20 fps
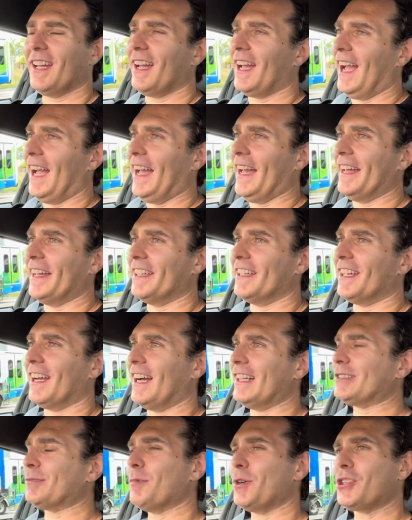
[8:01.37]
And
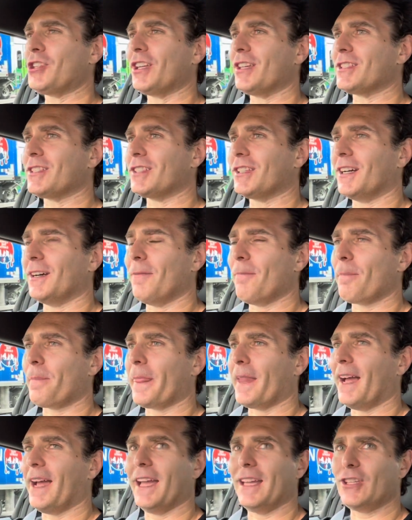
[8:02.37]
as much as
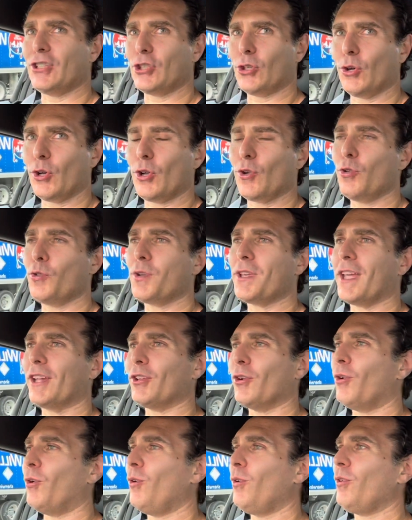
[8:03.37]
I enjoy looking at
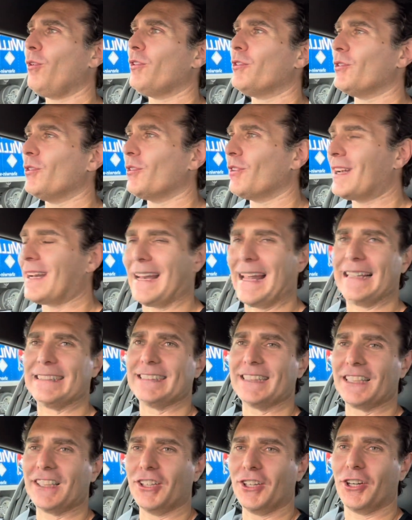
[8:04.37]
all the
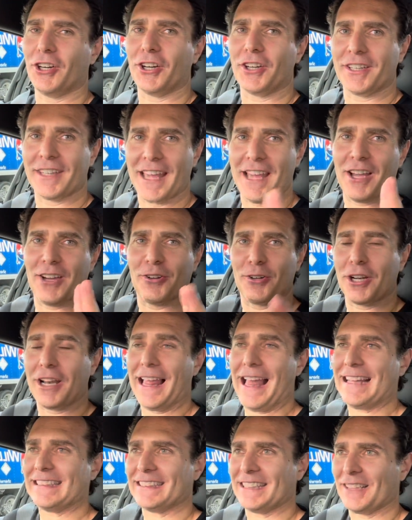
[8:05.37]
classic car, now
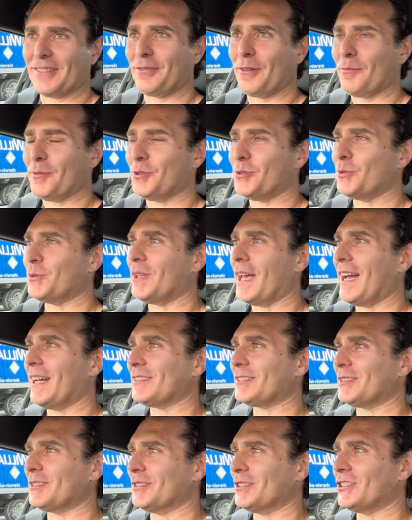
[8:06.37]
classic from the
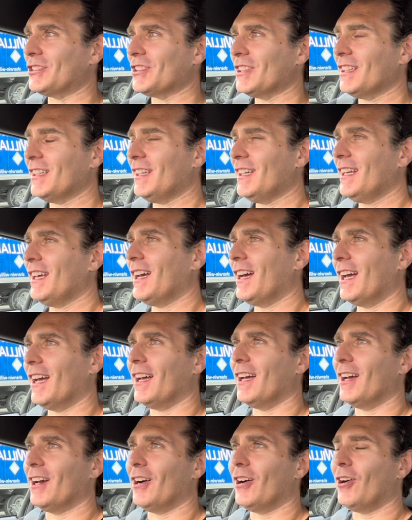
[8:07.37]
2000s
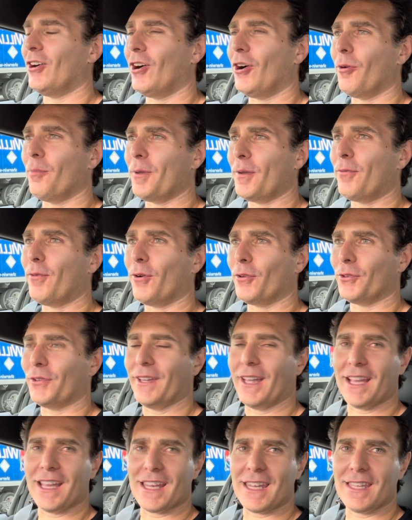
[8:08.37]
or before the
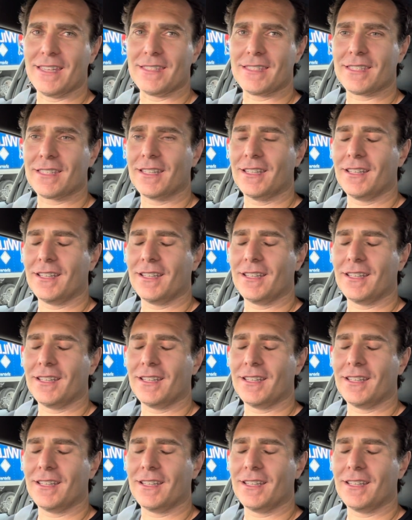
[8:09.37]
90s,